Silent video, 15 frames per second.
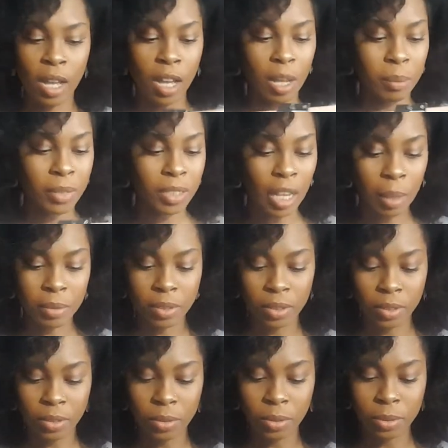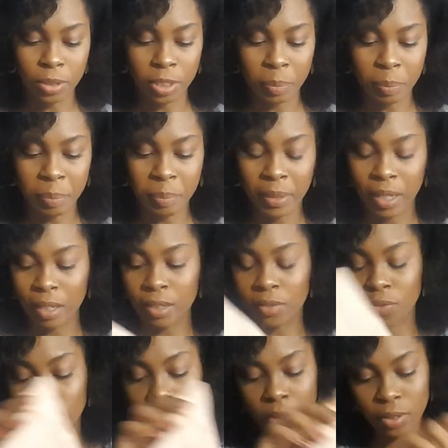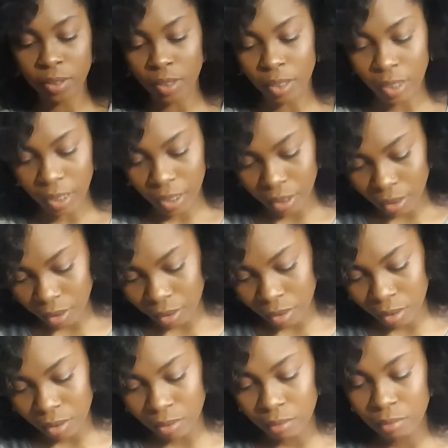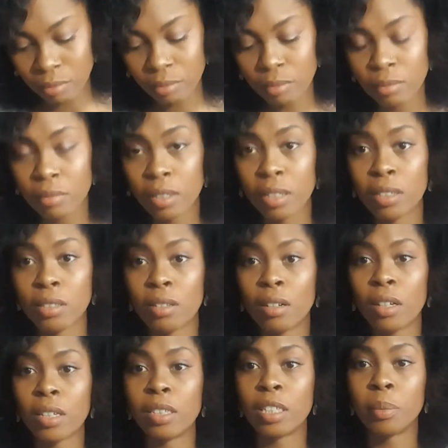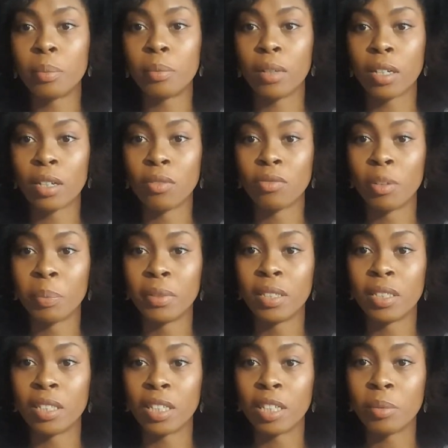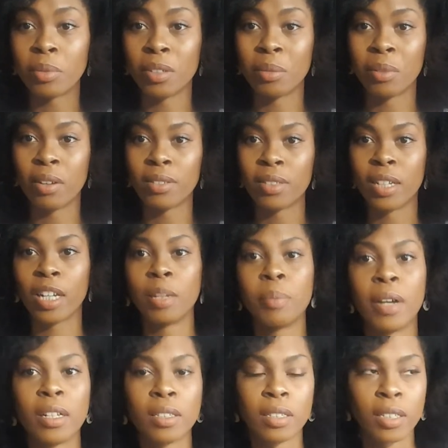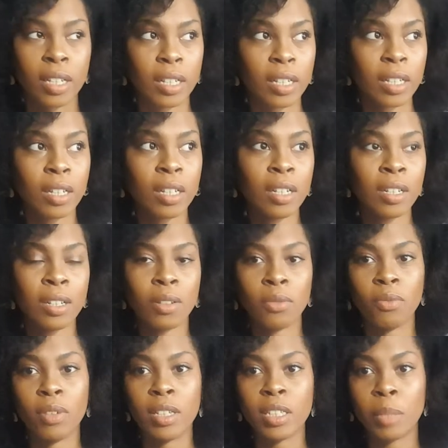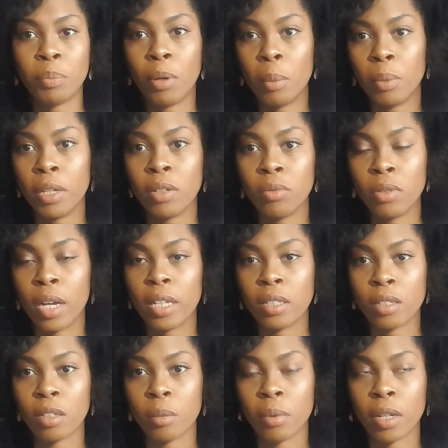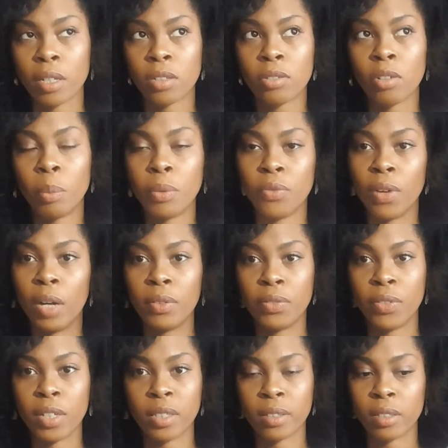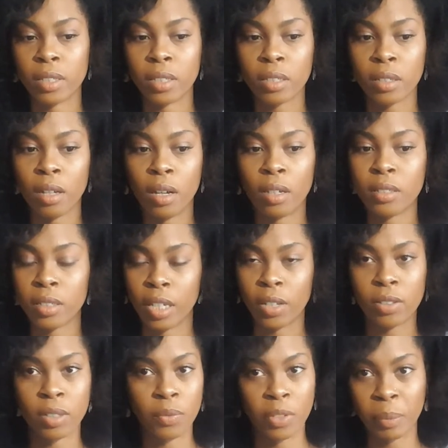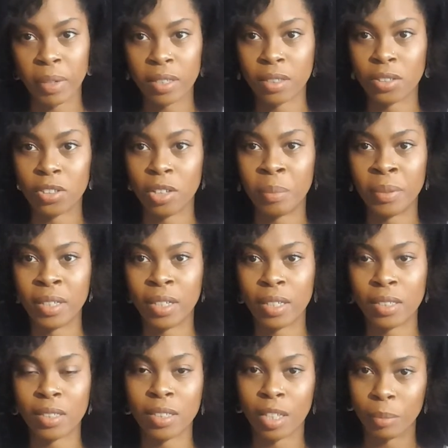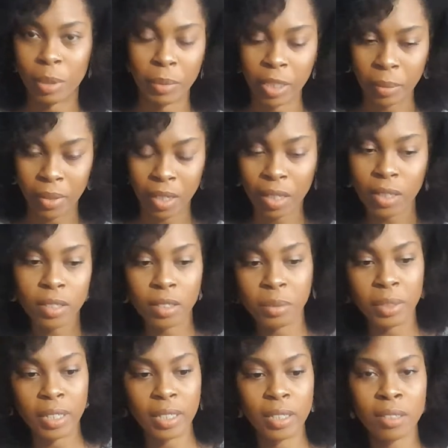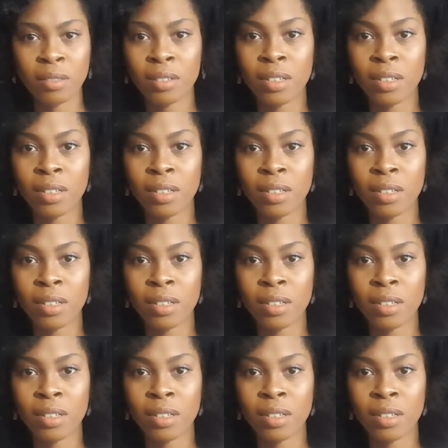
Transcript: Um, it's absolutely gorgeous but unfortunately it's got like a zip, like a rip in the zip so I'm going to take it back today which I probably will end up like sobbing for other things because I just can't take something back to the shop and like just get my money back. I don't know why.